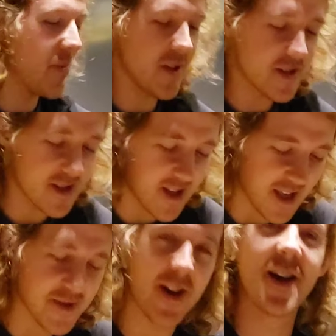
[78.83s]
Let's see.
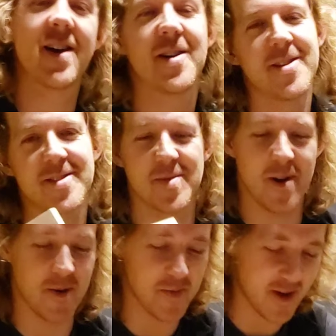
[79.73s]
So
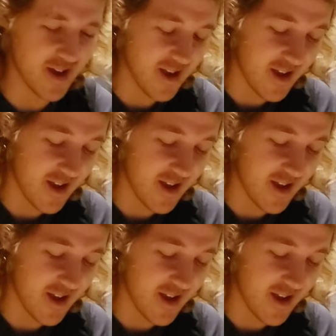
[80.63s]
bear with me.